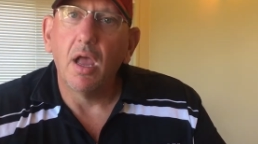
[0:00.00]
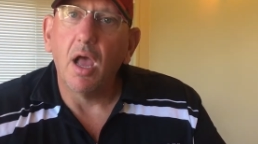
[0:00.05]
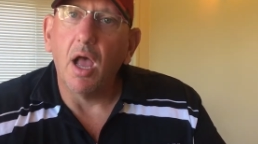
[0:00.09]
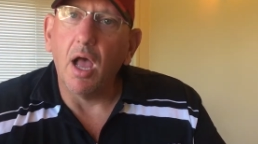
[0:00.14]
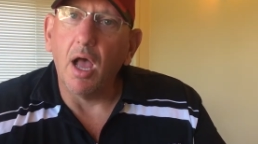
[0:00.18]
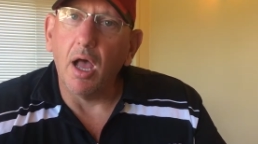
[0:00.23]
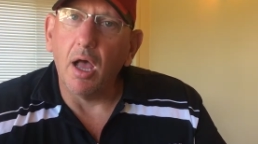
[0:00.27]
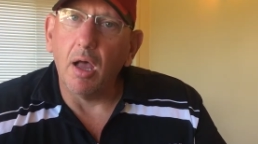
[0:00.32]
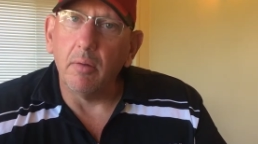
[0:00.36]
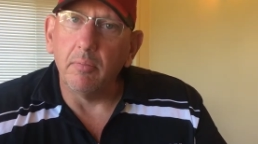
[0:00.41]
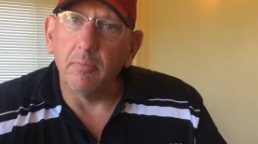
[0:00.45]

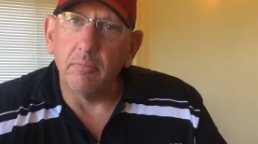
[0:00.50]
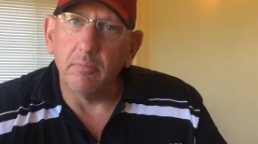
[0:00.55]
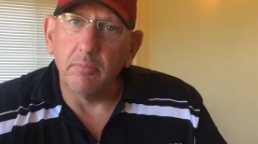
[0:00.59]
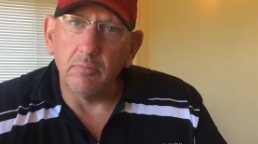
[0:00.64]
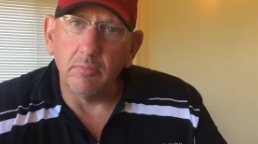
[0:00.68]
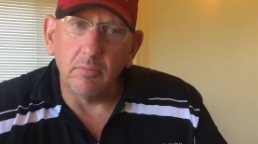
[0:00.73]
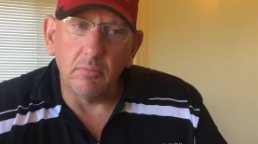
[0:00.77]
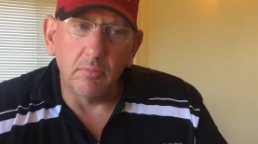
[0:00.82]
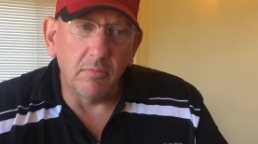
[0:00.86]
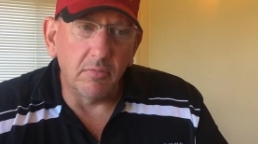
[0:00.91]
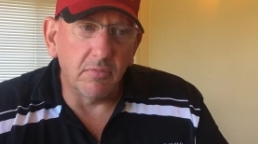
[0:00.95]
the
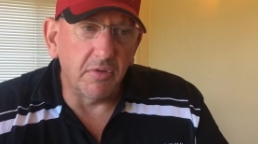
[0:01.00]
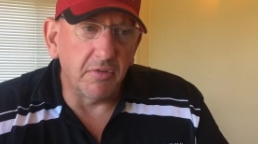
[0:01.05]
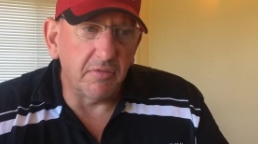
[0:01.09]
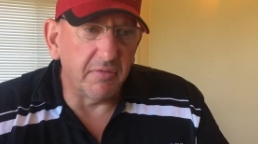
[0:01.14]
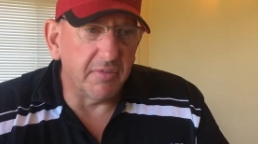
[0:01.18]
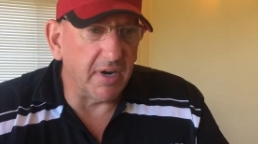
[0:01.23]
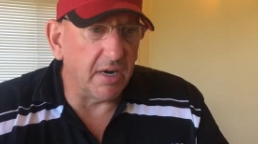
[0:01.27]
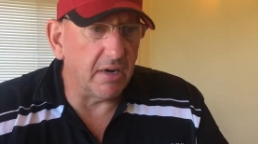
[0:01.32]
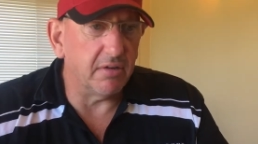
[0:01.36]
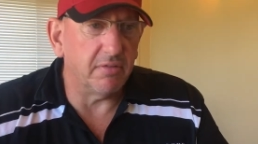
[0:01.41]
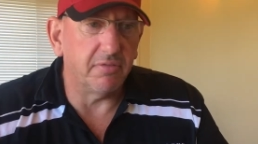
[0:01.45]

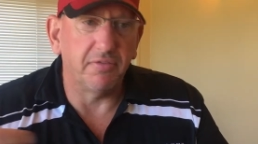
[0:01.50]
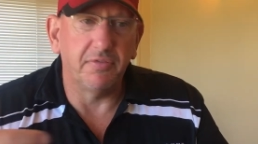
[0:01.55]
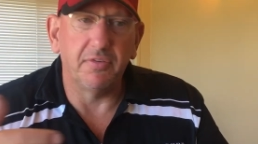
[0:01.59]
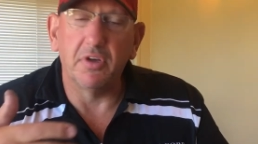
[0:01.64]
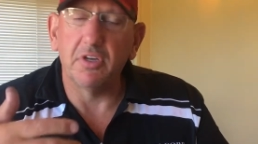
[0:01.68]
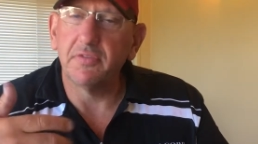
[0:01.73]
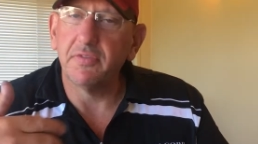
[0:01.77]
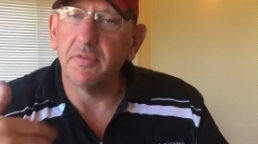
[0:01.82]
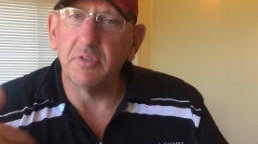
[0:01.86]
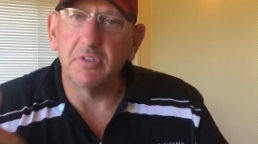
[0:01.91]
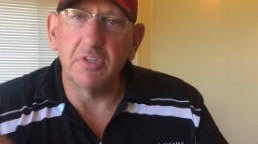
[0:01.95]
very
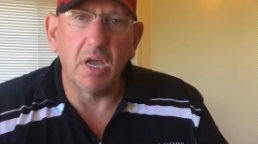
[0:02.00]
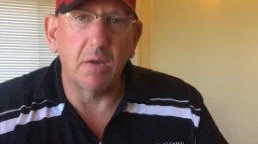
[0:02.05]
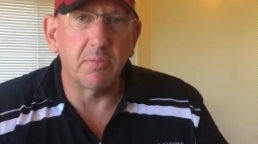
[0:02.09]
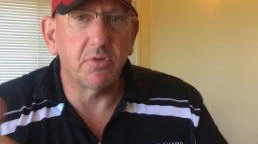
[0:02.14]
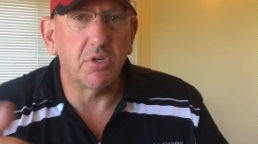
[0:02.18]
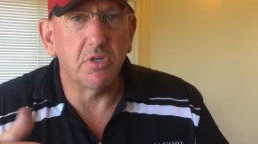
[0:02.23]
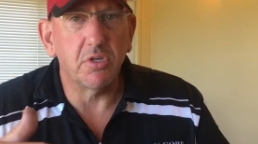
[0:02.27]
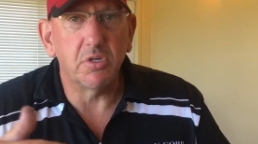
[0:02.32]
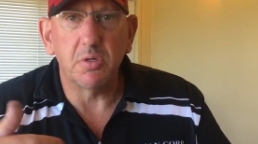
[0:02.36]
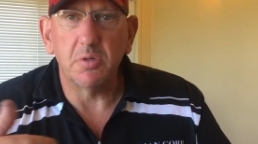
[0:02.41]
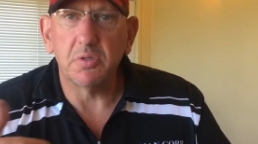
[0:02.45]
first few
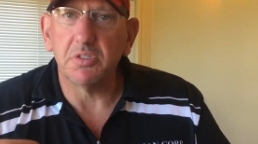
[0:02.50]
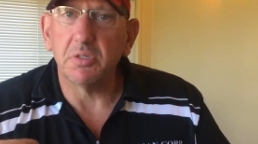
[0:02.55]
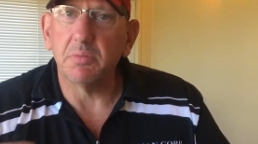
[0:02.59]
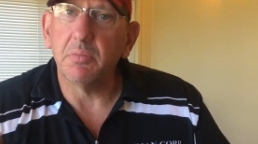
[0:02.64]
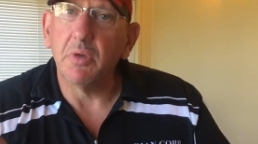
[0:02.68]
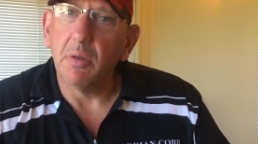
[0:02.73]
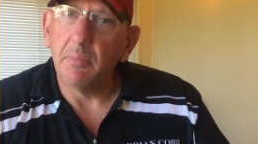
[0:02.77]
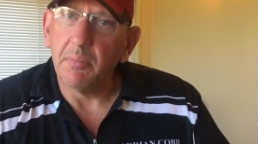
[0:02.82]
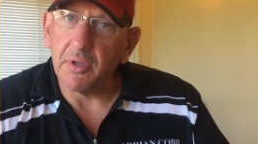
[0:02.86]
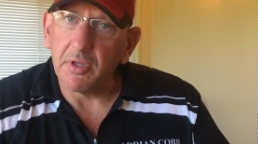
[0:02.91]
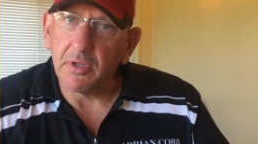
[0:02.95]
times you use
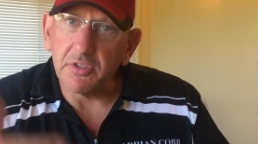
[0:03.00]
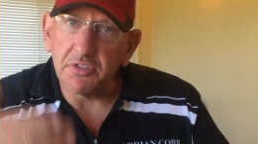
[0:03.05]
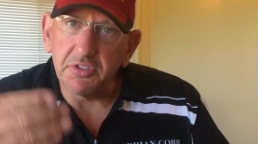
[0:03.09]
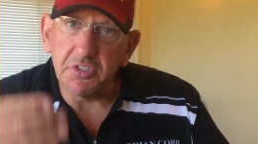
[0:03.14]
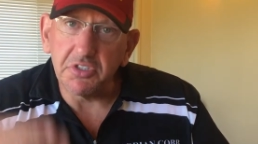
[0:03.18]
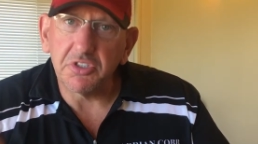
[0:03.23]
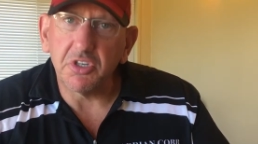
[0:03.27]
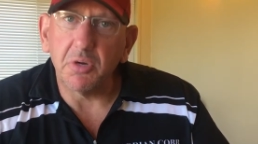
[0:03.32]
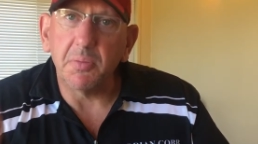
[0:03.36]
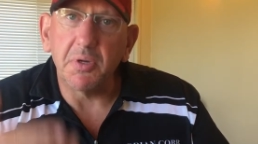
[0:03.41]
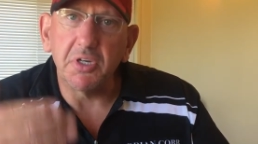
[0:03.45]
them, because
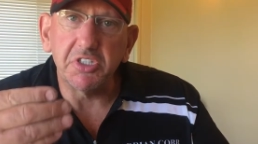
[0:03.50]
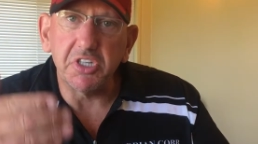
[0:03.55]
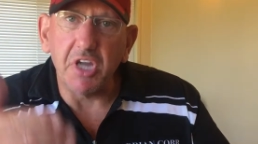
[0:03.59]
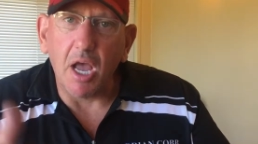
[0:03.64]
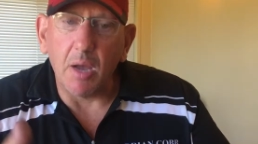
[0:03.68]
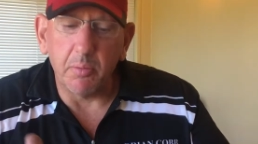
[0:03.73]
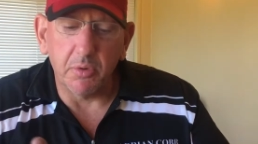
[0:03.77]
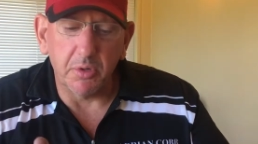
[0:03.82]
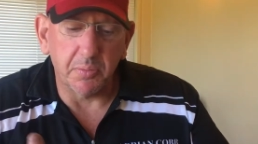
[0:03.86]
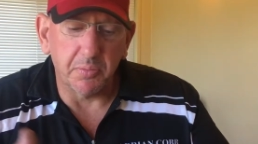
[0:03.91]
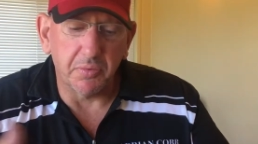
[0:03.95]
there's so much
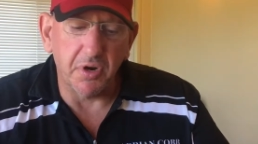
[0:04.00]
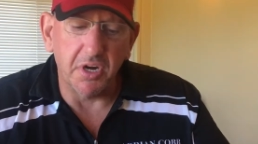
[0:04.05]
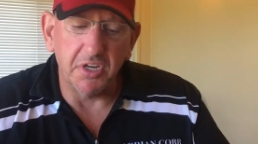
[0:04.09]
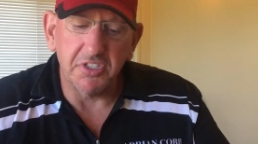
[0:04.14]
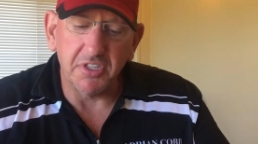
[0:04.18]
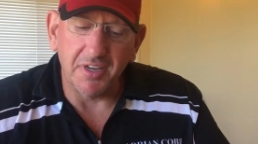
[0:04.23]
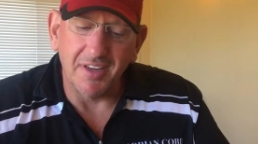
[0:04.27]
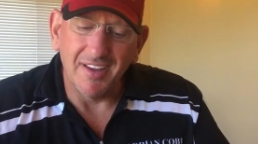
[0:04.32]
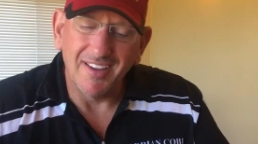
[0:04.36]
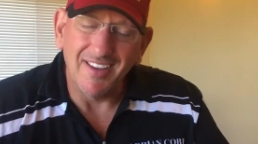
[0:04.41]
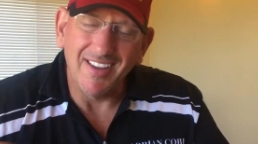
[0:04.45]
upward
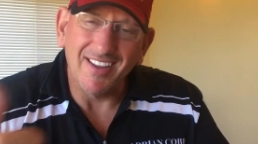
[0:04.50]
pressure,